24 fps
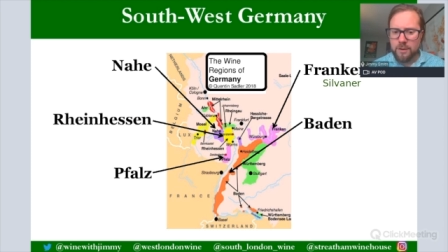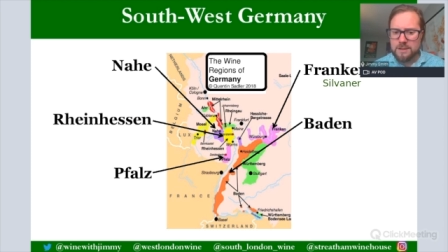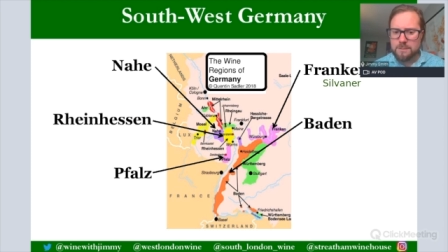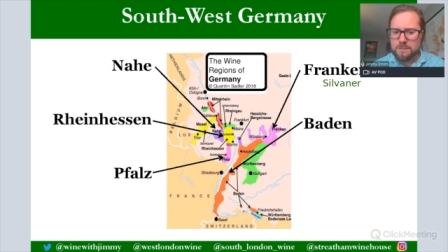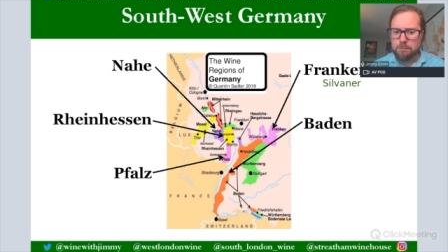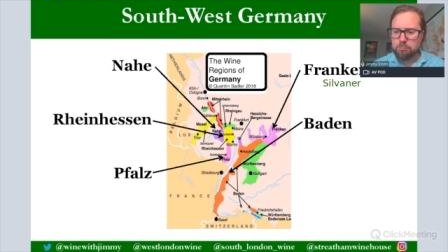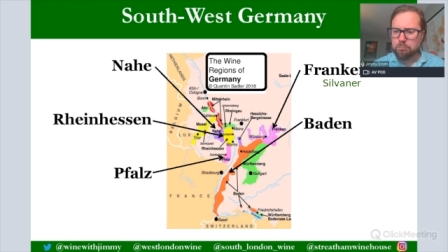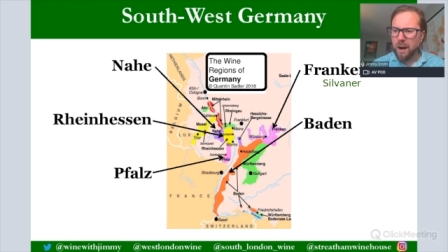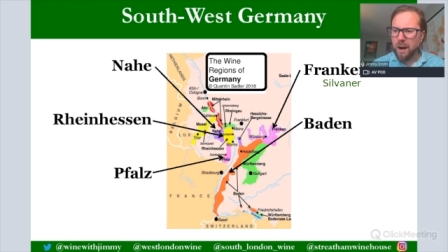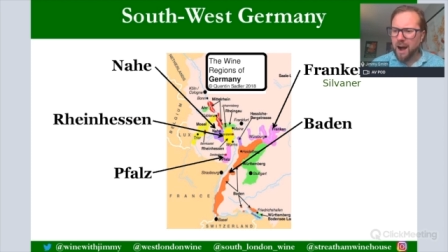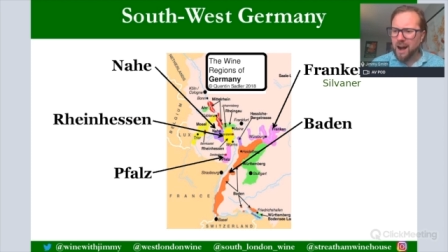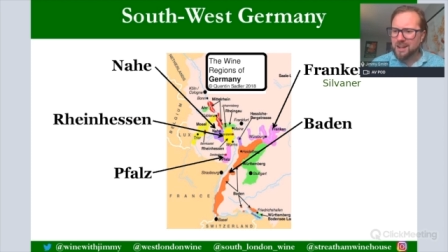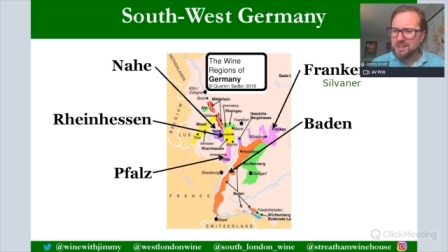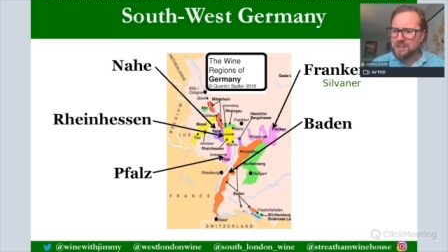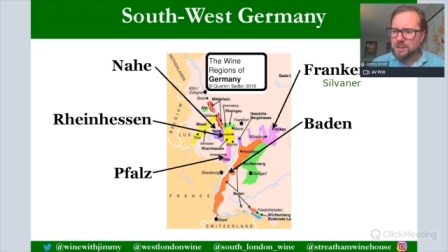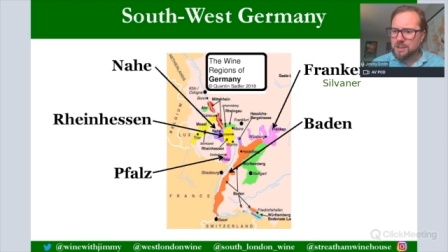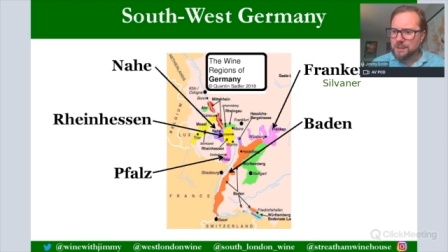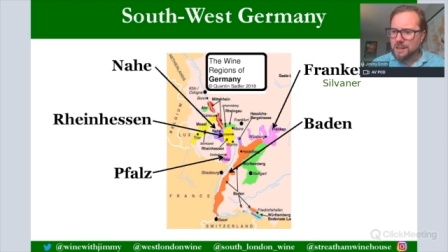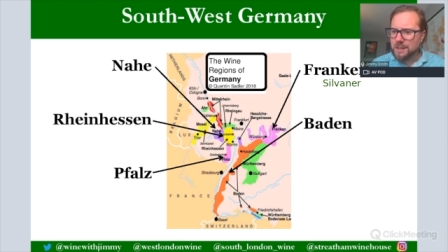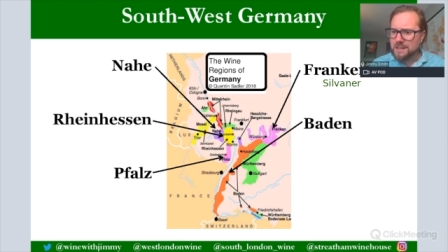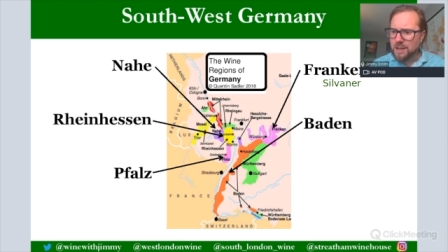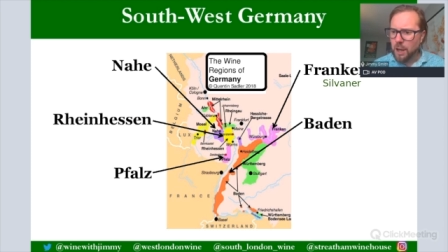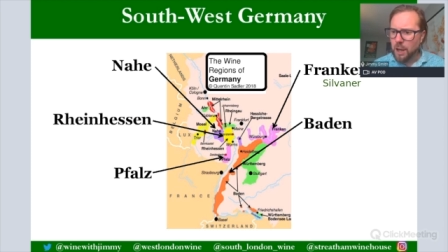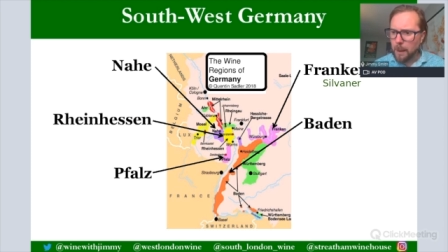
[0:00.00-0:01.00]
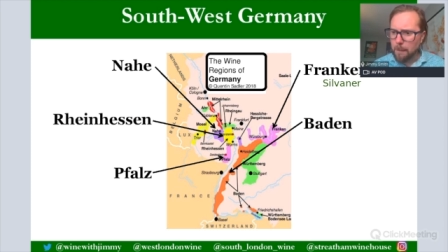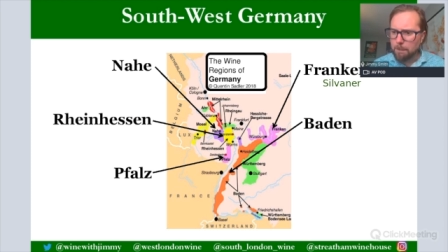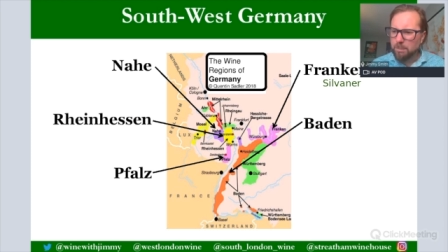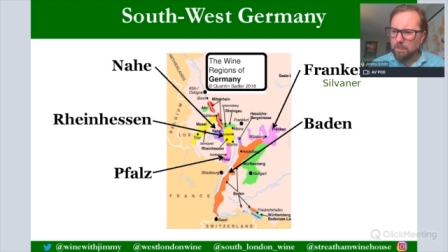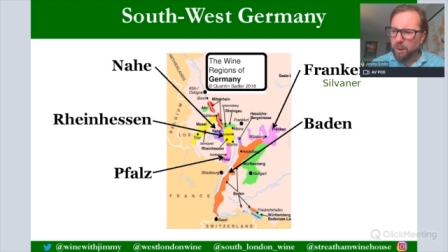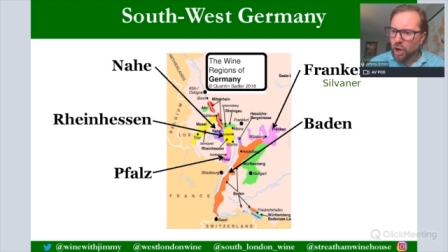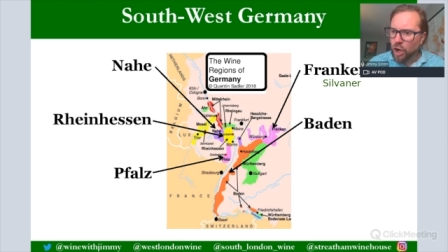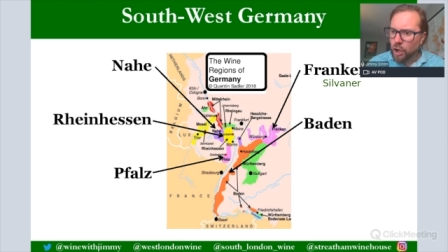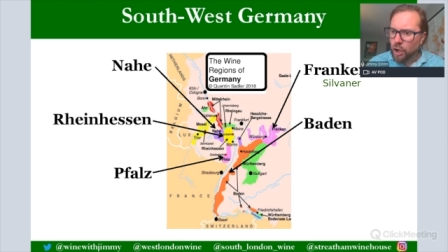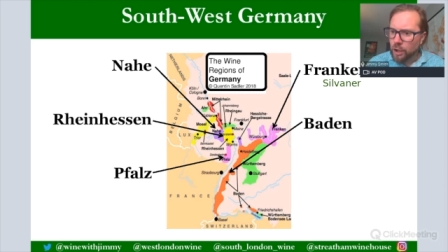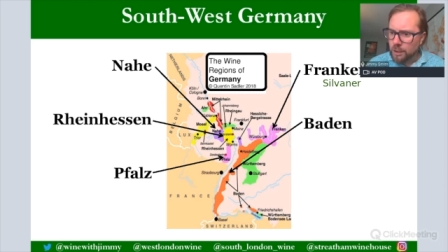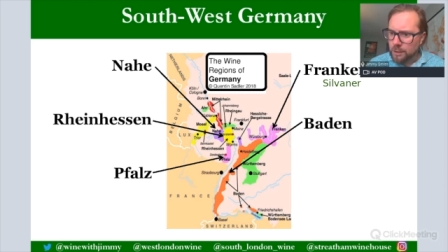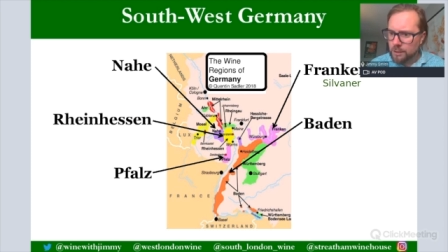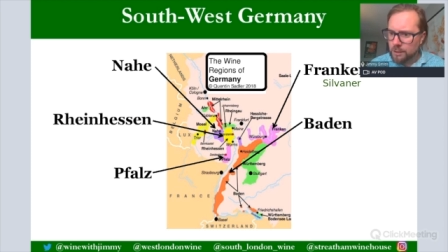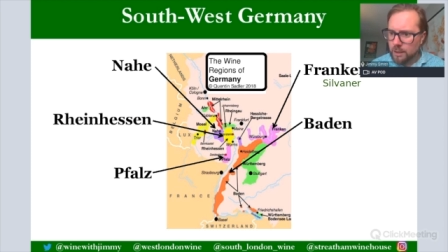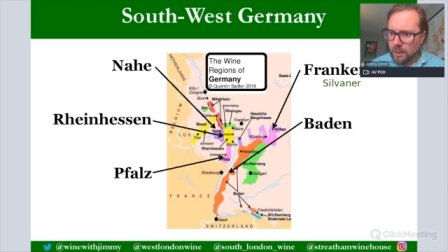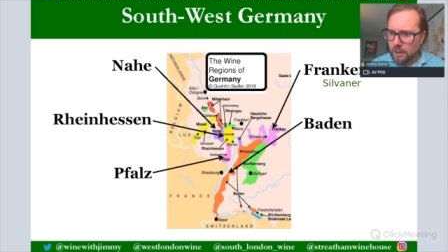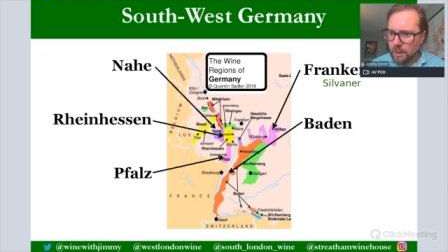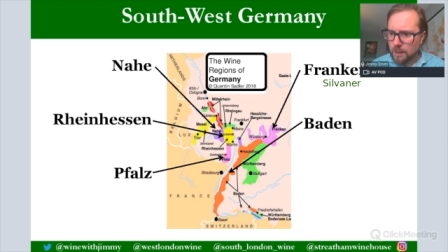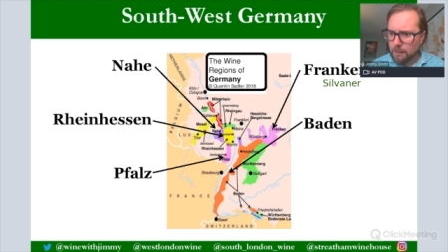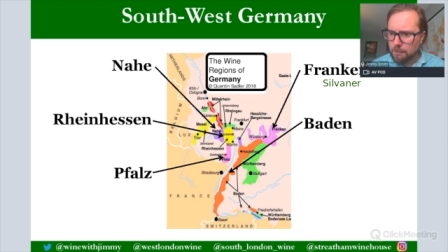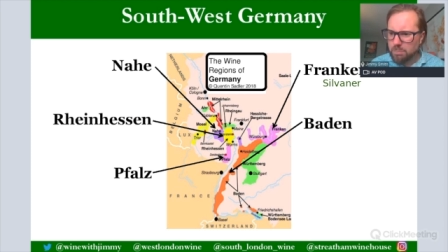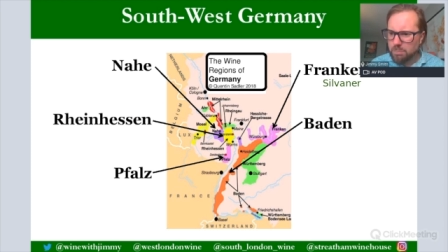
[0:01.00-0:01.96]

is Baden is like Burgundy.